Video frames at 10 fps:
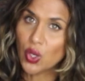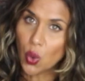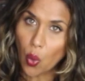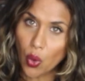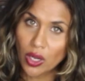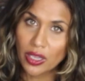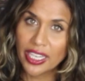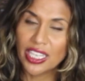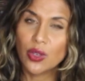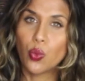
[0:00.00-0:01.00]

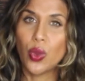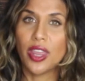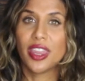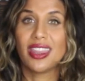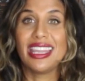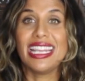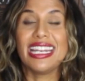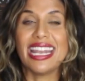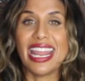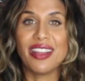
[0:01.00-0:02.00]
correlated with the
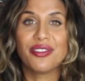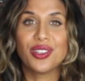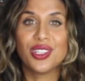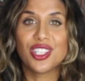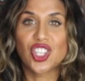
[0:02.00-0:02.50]
navel